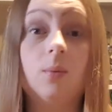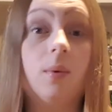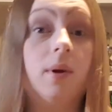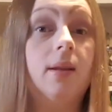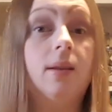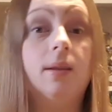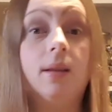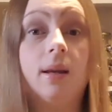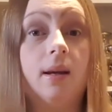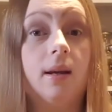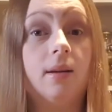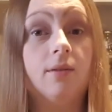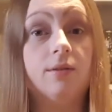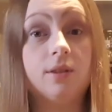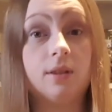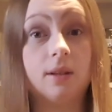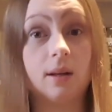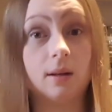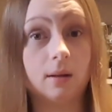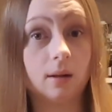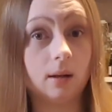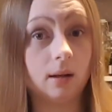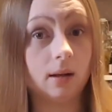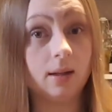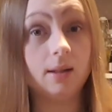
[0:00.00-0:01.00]
when they have
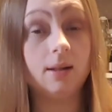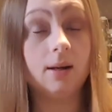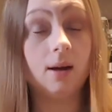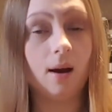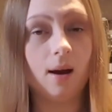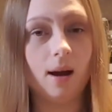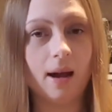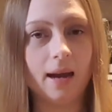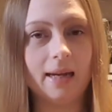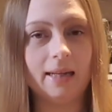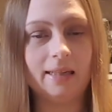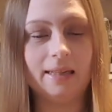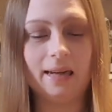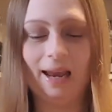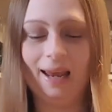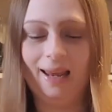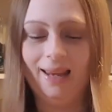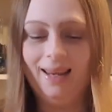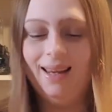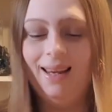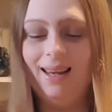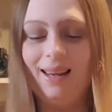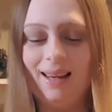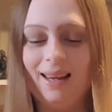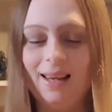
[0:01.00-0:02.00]
suddenly died,
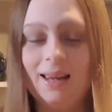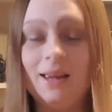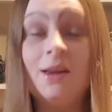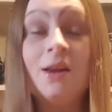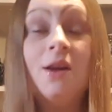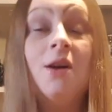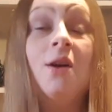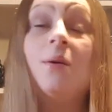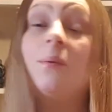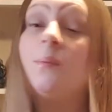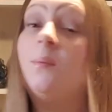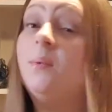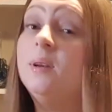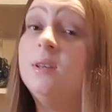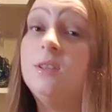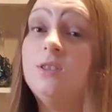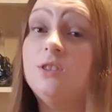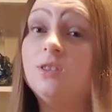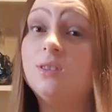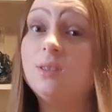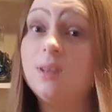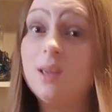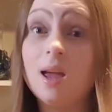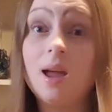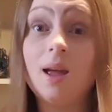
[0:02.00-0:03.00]

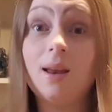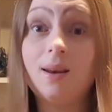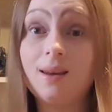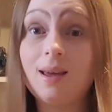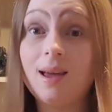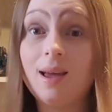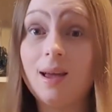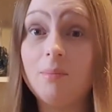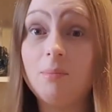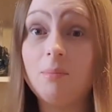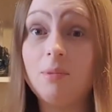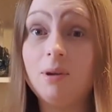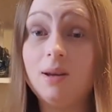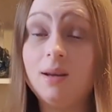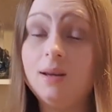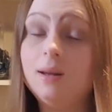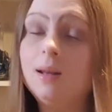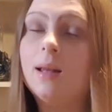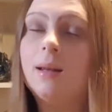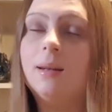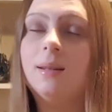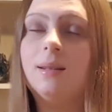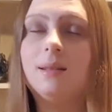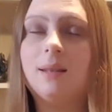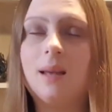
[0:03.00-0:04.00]
which can happen
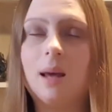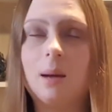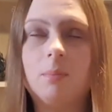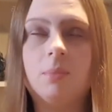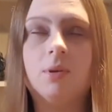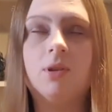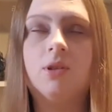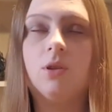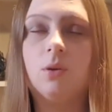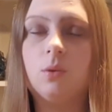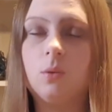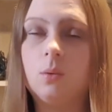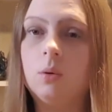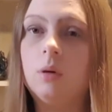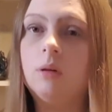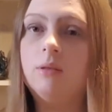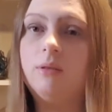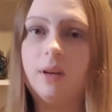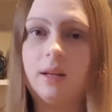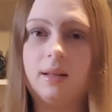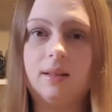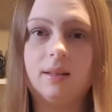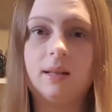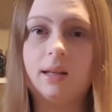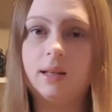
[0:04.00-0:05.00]
and has happened to all of
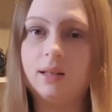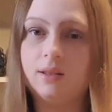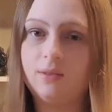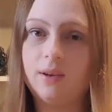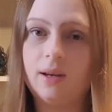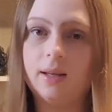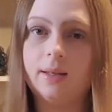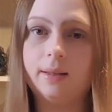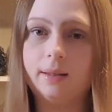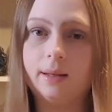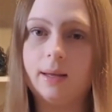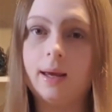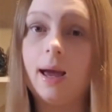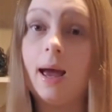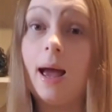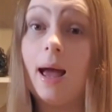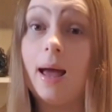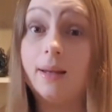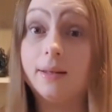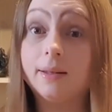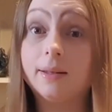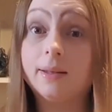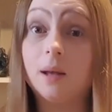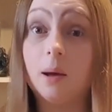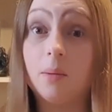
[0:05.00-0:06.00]
us, let's face it,
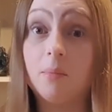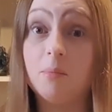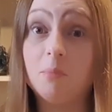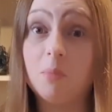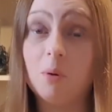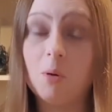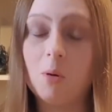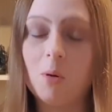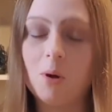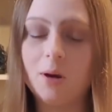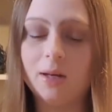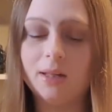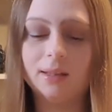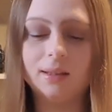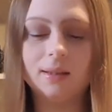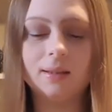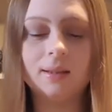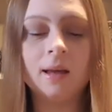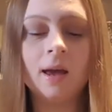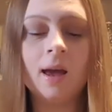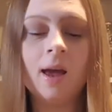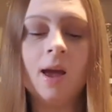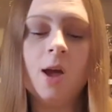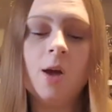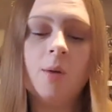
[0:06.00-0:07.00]
at some point.
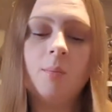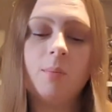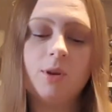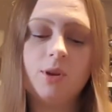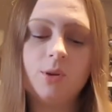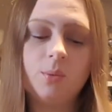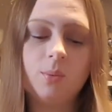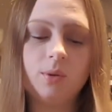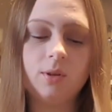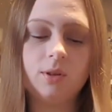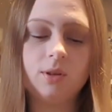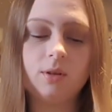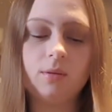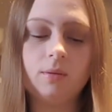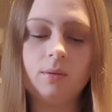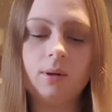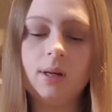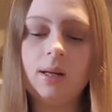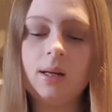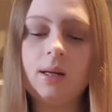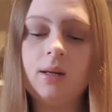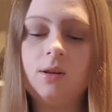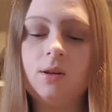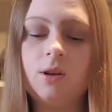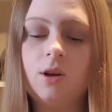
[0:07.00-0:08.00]
But you want to
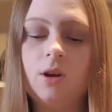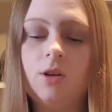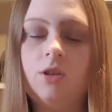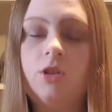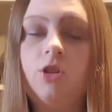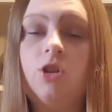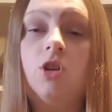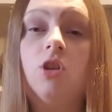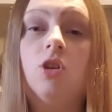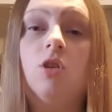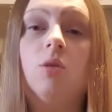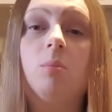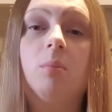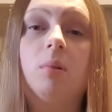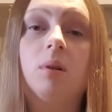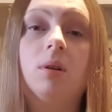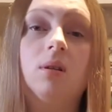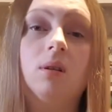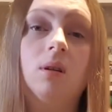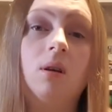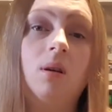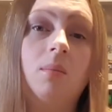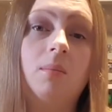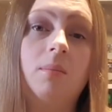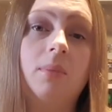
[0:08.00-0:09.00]
really nurture your
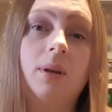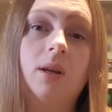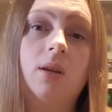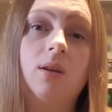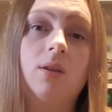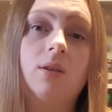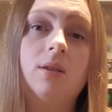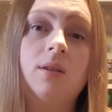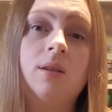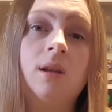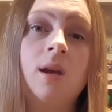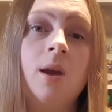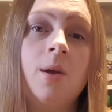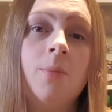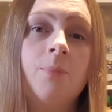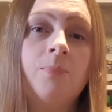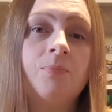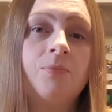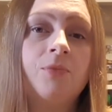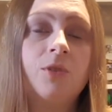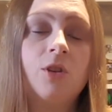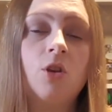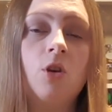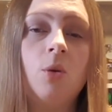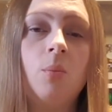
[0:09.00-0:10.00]
plant, because
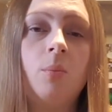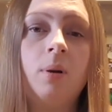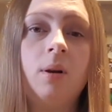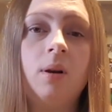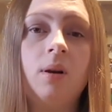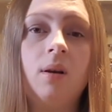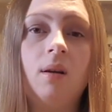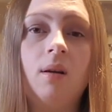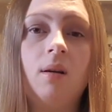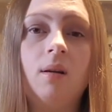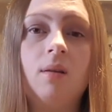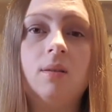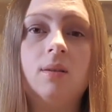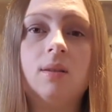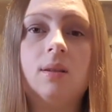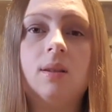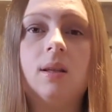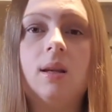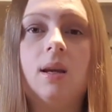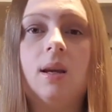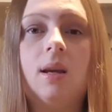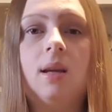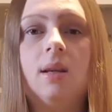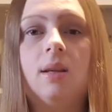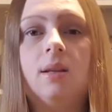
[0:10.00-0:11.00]
your plant
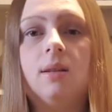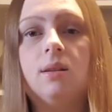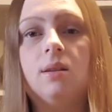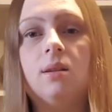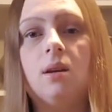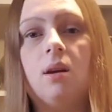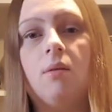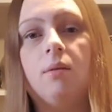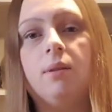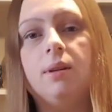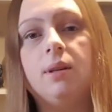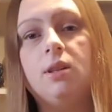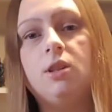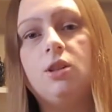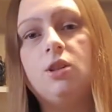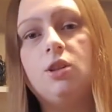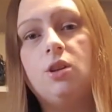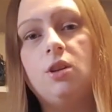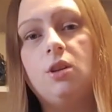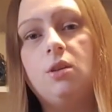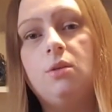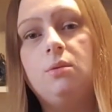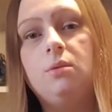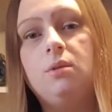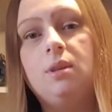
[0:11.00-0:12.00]
is going
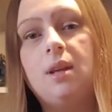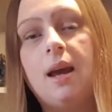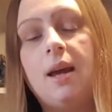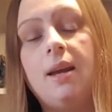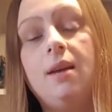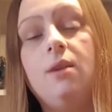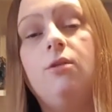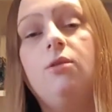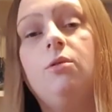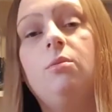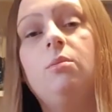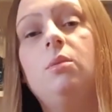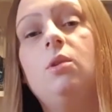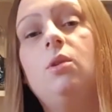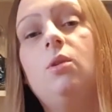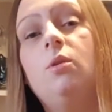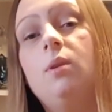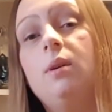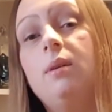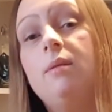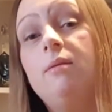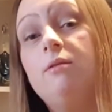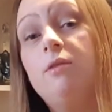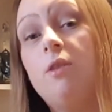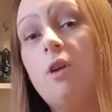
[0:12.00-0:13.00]
to take from your
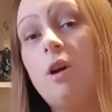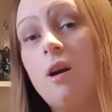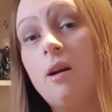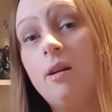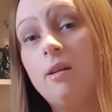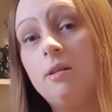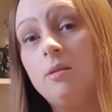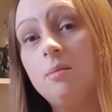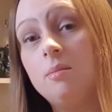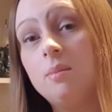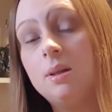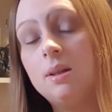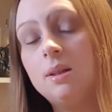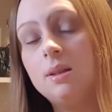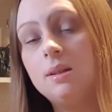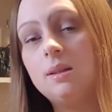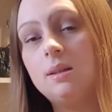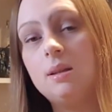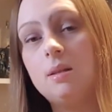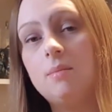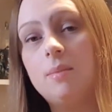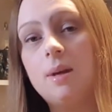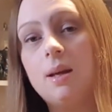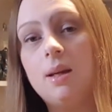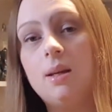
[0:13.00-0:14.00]
environment.
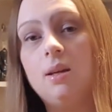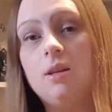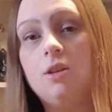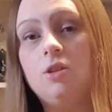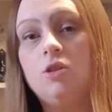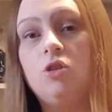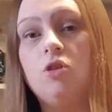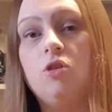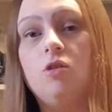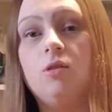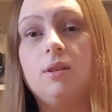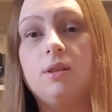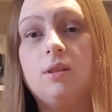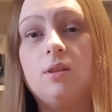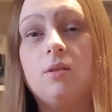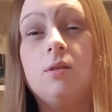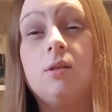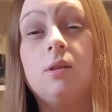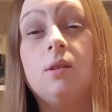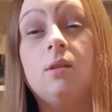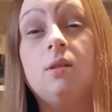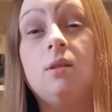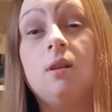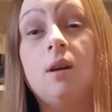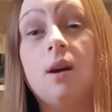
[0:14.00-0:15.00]
So making sure it's on
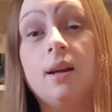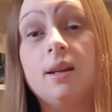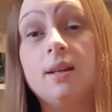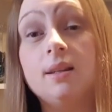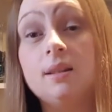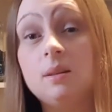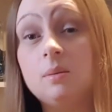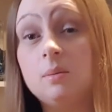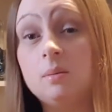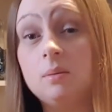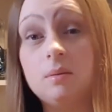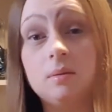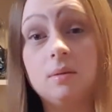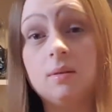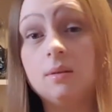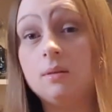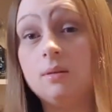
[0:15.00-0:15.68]
a nice